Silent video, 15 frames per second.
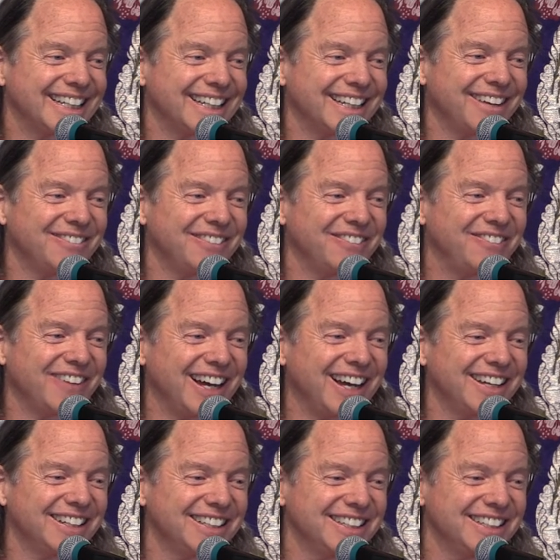Number
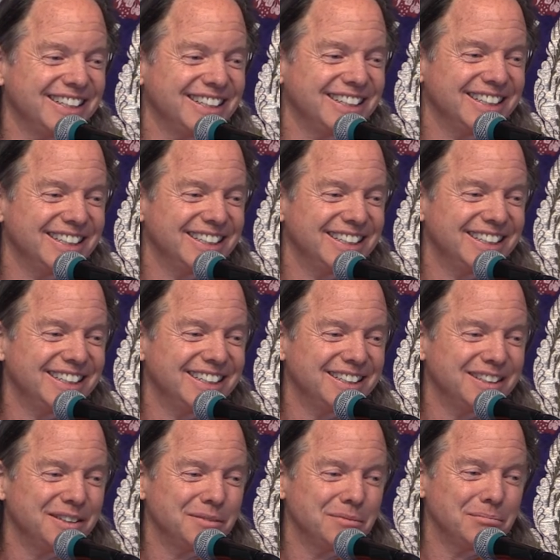five,
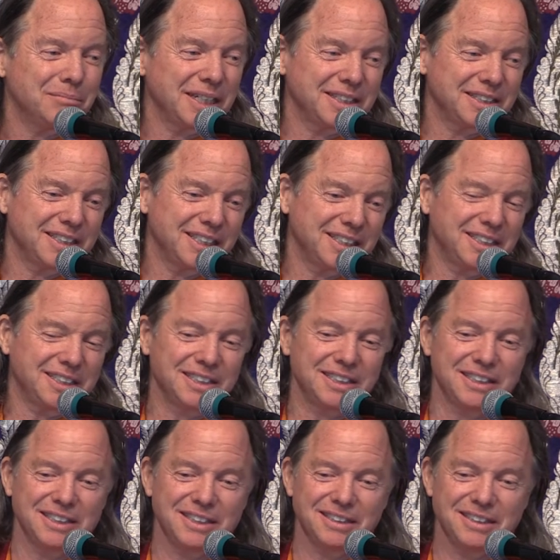
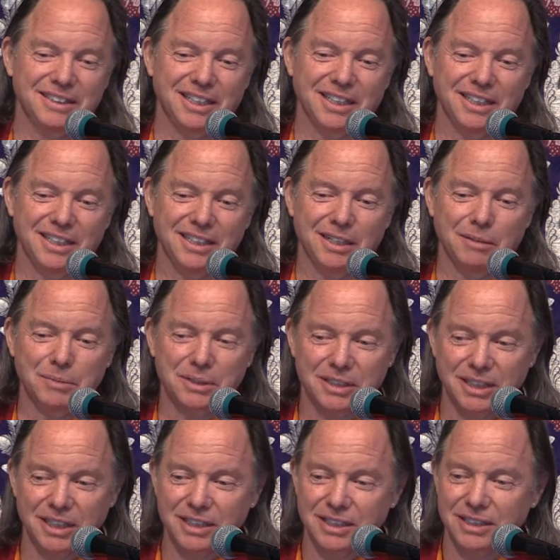meditation. Okay. Number
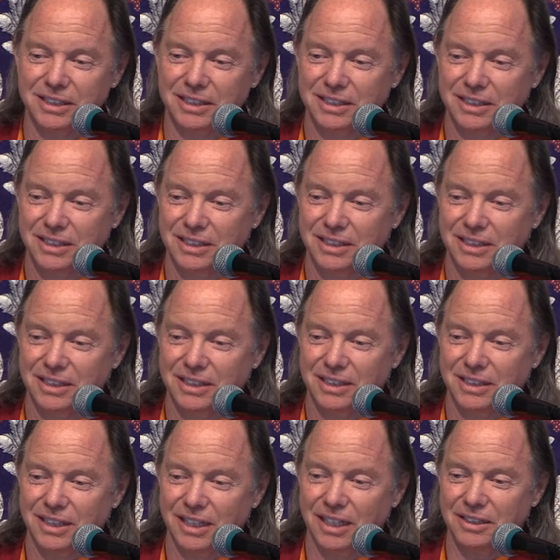six,
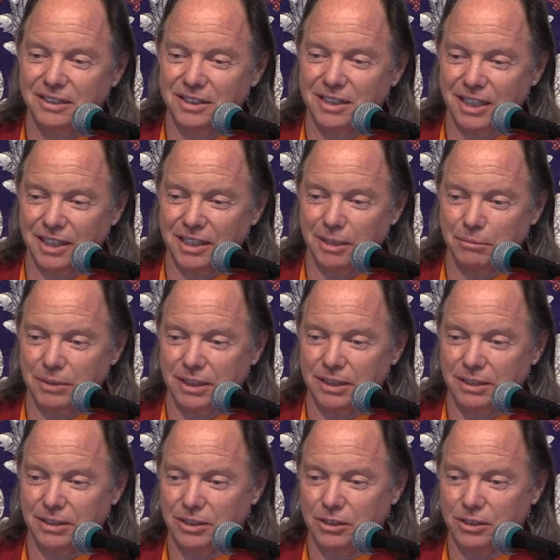understand emptiness.